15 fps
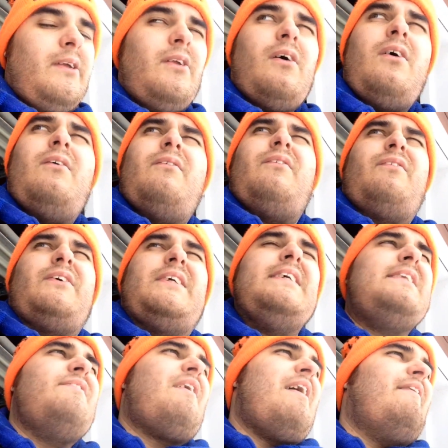you know, for
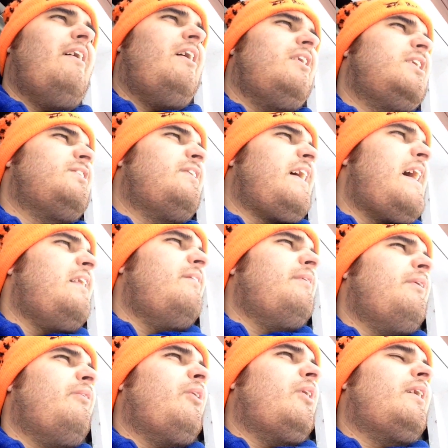$65 for that, little
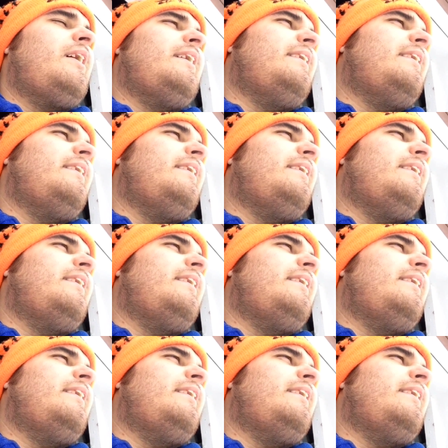bit of work.